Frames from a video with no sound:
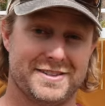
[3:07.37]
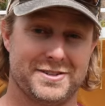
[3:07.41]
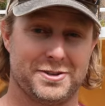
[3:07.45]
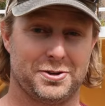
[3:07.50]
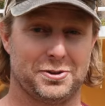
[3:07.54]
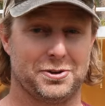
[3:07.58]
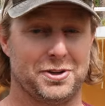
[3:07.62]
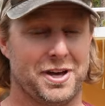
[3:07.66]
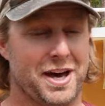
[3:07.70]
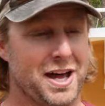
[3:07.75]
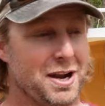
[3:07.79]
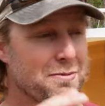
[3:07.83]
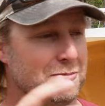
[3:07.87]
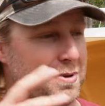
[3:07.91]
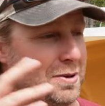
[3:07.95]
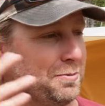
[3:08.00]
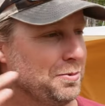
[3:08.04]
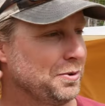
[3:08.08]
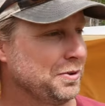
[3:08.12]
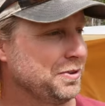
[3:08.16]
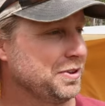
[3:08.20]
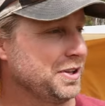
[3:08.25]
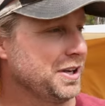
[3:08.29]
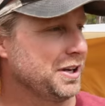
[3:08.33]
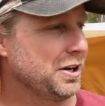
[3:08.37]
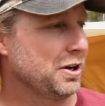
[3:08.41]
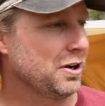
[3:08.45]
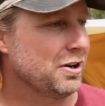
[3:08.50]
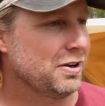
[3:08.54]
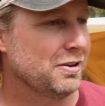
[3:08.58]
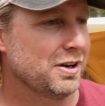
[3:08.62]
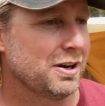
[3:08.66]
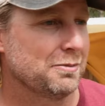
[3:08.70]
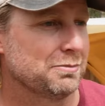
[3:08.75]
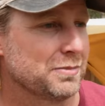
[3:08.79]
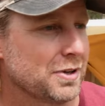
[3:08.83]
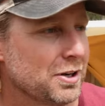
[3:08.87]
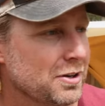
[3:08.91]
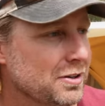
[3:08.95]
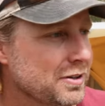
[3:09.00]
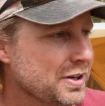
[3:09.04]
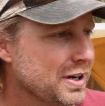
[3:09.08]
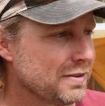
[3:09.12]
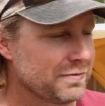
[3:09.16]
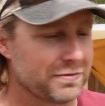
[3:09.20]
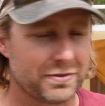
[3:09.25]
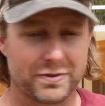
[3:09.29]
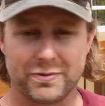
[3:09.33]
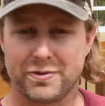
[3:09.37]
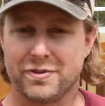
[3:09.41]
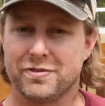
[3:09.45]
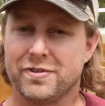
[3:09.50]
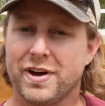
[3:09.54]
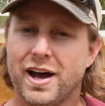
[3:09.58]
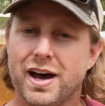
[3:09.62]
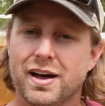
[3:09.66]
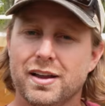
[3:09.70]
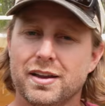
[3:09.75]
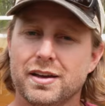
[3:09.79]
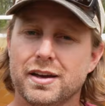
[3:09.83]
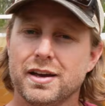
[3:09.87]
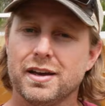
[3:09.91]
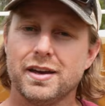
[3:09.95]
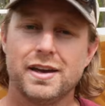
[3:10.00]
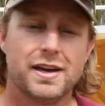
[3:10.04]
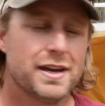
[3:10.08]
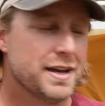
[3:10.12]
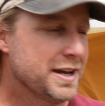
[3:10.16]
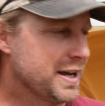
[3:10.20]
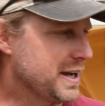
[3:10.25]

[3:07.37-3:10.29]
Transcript: So a lot of people think, oh, I'm going up from the valley.